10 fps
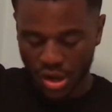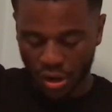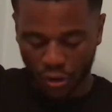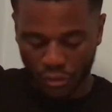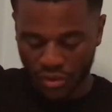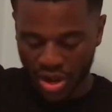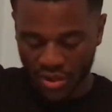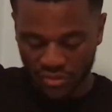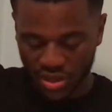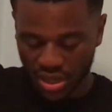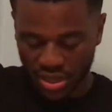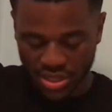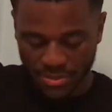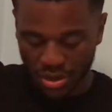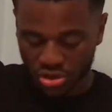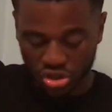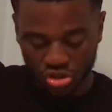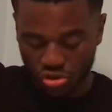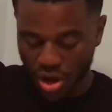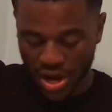Creative thinking is about just
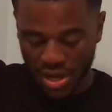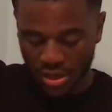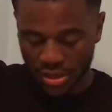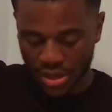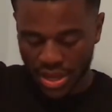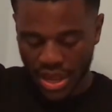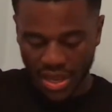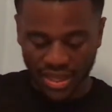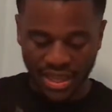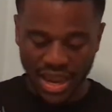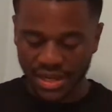trying and getting